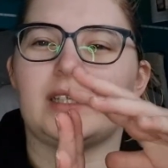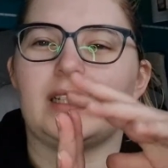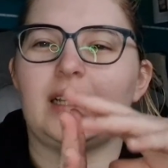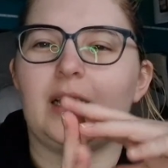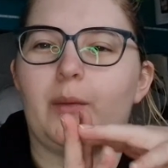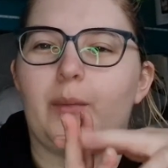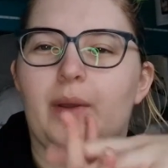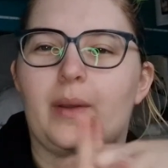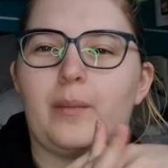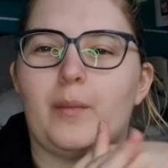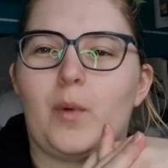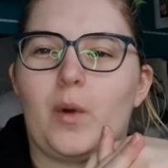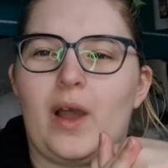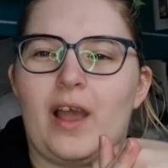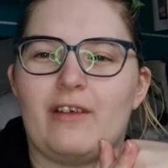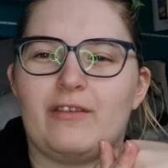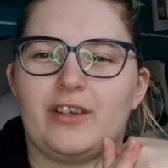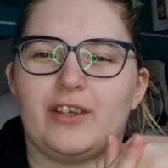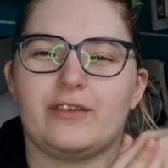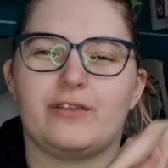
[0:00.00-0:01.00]
a little bit more
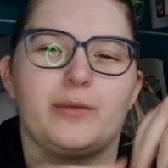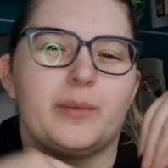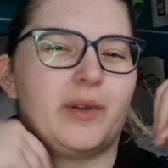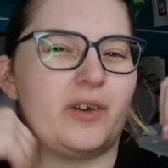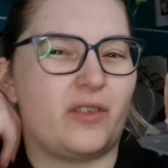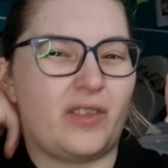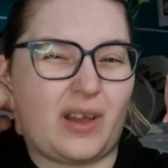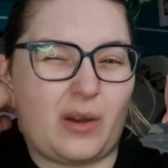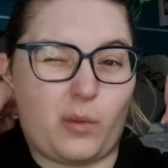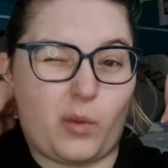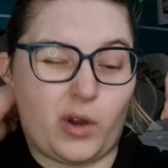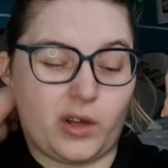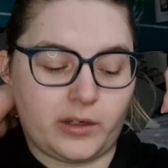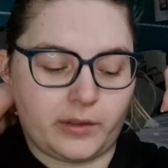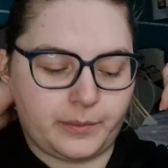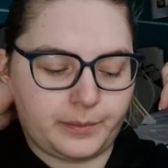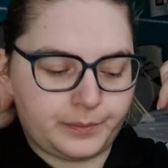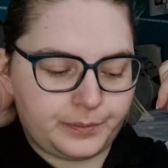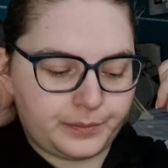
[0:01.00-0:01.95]
heavier for me on that one.